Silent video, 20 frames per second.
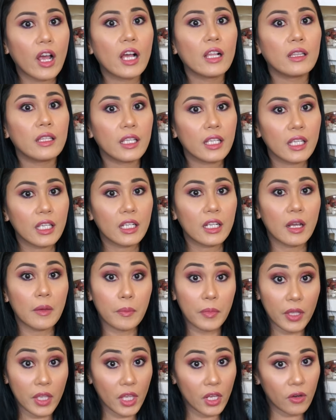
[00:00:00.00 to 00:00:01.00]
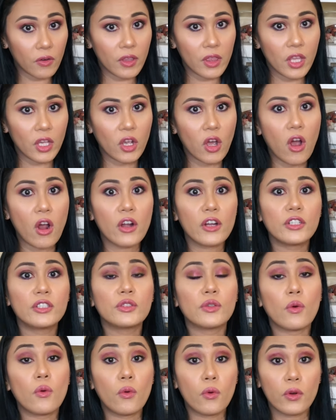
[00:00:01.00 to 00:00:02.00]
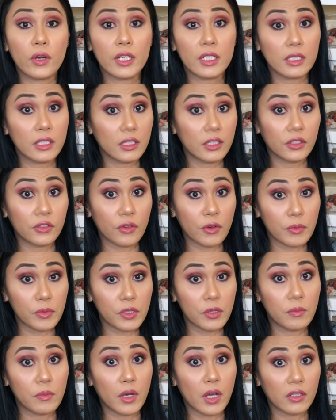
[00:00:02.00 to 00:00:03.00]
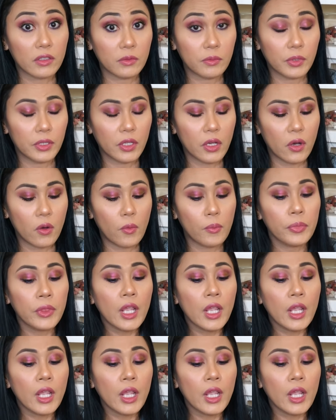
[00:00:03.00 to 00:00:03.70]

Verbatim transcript: I'll link it up here in the cards or in the description box below.